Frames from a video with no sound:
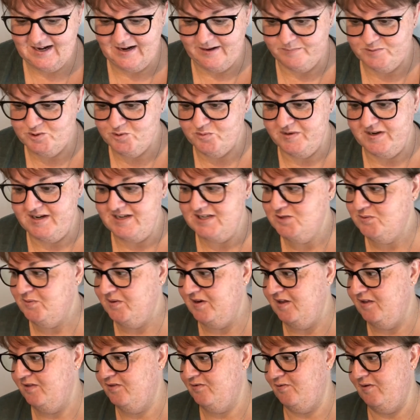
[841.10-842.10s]
up
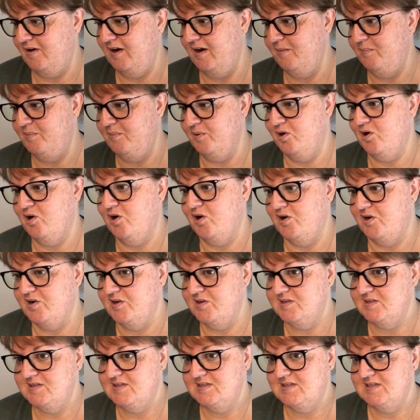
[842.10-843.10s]
2023
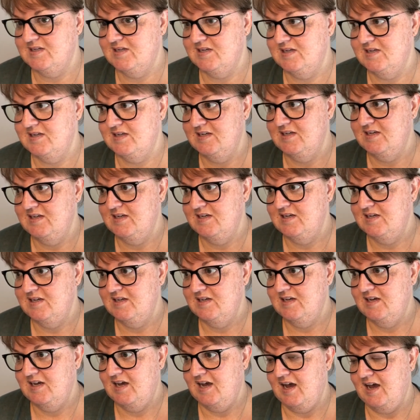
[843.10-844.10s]
because
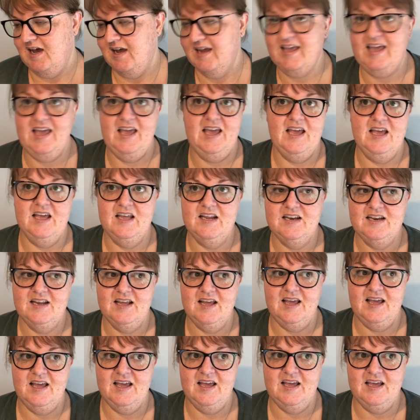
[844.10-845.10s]
I can,
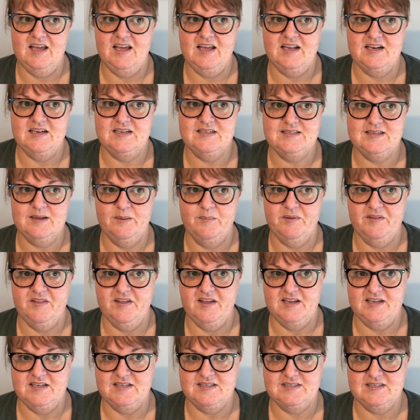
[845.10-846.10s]
and some of
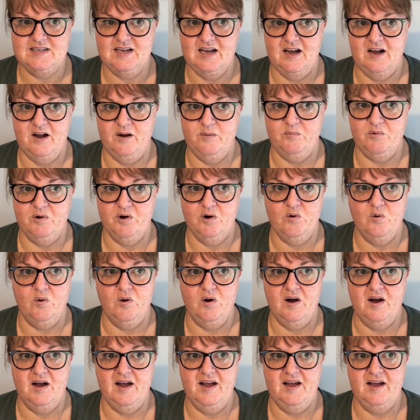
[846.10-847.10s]
these
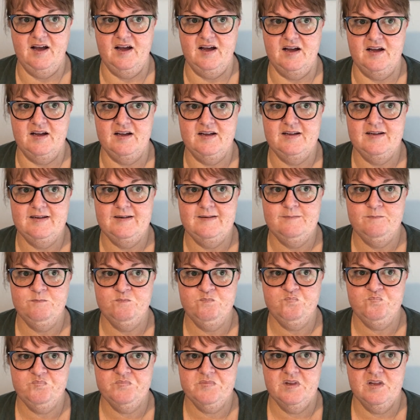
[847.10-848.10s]
require
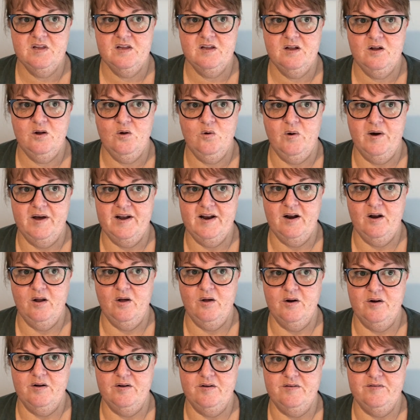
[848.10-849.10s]
quite a
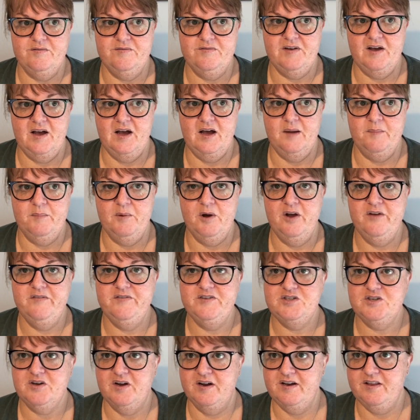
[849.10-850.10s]
lot of
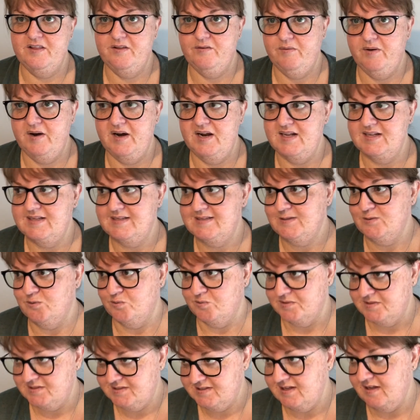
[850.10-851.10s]
over-dyed threads
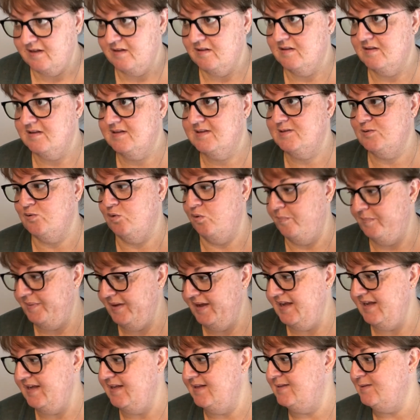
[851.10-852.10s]
or silks or
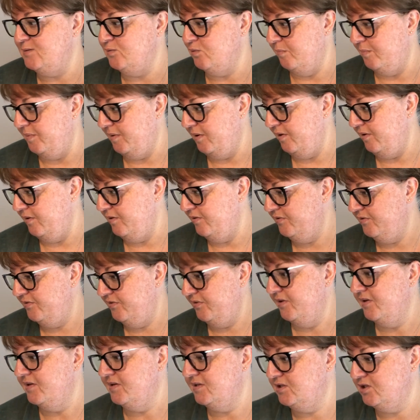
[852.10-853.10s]
beads or
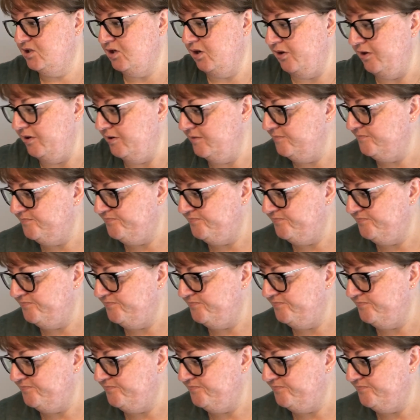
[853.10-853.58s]
both. So